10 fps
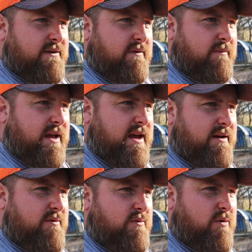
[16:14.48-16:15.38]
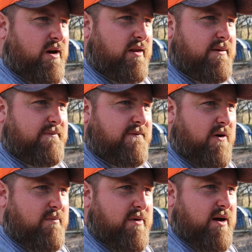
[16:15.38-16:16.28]
From then, we're gonna let them
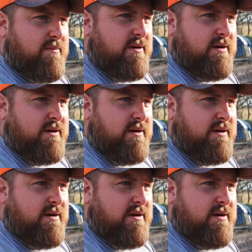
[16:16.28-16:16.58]
firm up